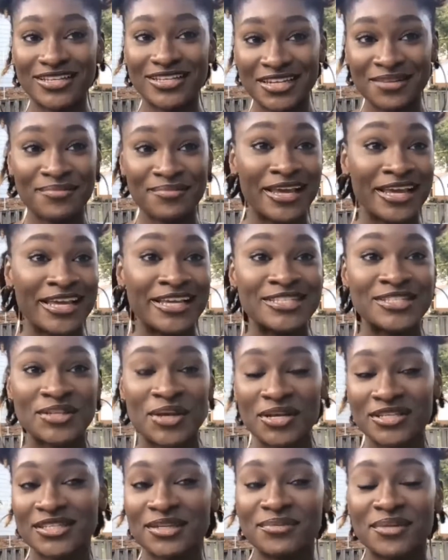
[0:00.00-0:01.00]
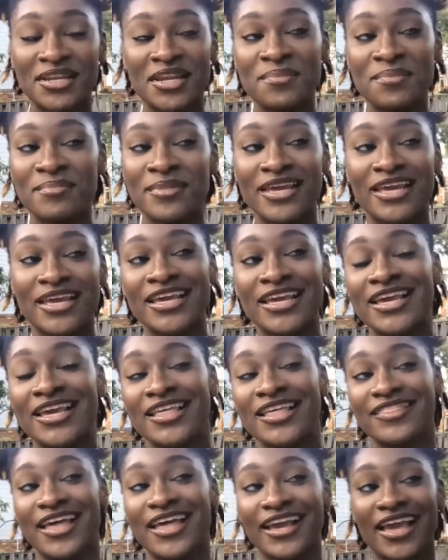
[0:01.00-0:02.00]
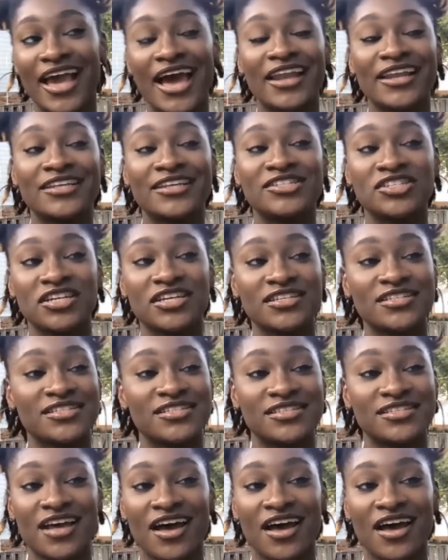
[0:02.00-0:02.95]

in me. He saw something in me that kind of just,